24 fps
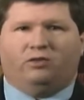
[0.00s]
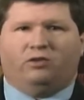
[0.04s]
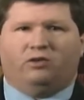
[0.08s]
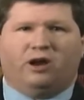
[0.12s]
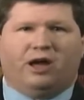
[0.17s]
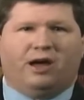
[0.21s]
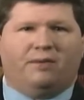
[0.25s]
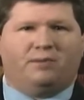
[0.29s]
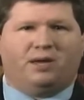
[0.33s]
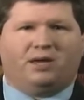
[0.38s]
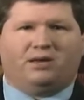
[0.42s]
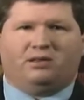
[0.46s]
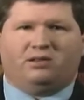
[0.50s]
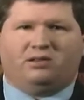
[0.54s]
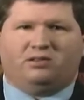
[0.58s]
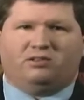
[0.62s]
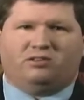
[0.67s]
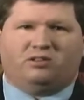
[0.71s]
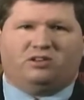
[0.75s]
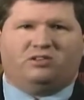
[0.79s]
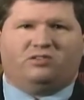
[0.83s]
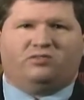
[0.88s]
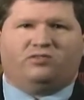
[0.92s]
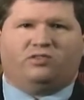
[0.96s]
they're not making a
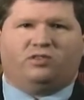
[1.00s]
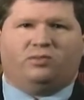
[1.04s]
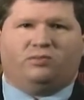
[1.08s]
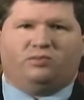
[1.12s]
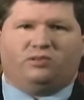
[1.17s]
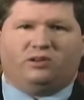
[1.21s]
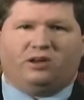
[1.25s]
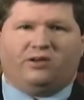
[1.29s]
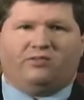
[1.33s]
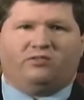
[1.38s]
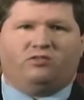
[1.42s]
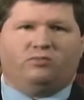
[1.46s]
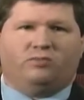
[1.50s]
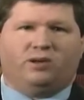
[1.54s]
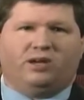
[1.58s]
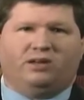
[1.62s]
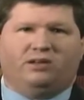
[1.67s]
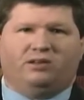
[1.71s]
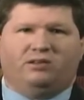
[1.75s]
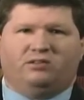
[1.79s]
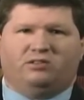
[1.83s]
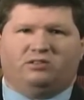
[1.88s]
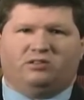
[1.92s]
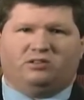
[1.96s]
decision for themselves, they're
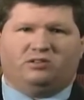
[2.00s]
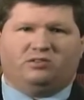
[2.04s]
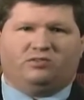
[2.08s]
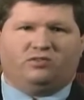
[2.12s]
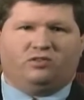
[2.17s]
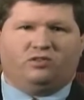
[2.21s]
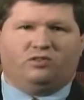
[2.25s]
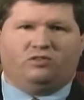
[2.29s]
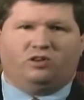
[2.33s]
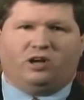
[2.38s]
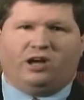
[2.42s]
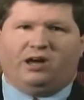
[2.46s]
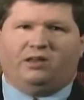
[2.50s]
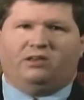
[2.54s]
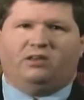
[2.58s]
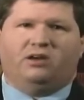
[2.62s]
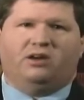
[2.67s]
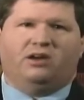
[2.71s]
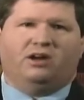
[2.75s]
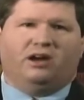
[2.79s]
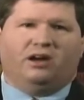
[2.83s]
making a decision for their child,